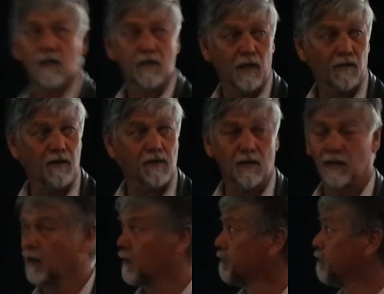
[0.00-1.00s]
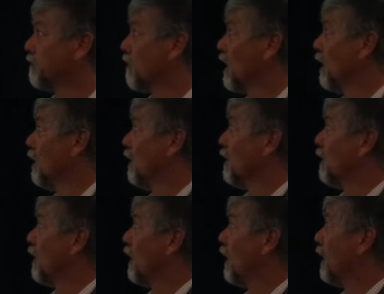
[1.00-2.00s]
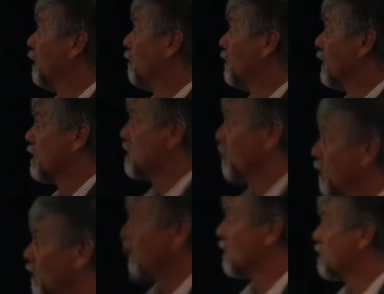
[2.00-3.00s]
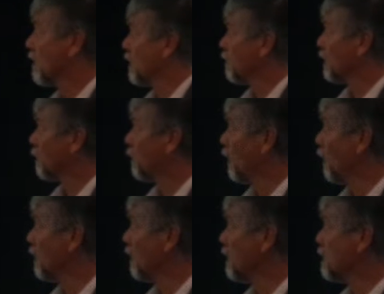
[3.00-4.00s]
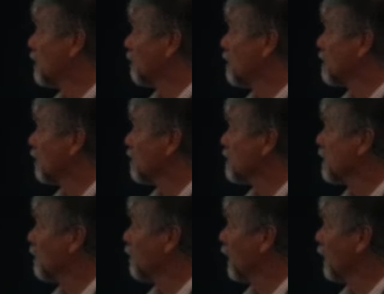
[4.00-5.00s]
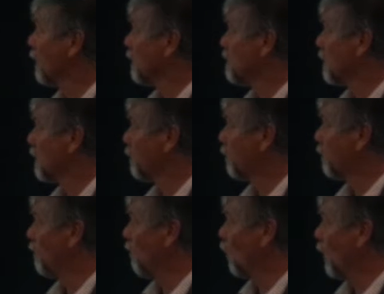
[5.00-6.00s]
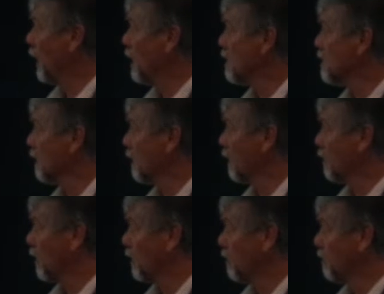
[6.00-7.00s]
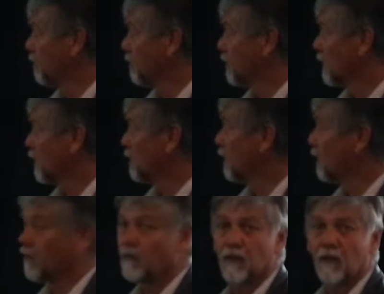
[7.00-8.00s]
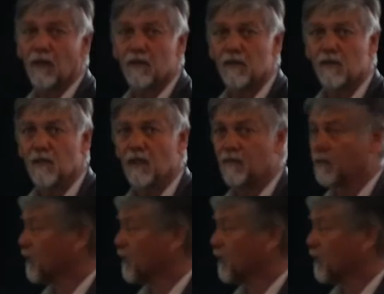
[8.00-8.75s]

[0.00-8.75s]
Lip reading: those areas like that. Similar looking tree, but the pod is different. So I just go back. You see the wings on that pod? I don't know if you guys can see it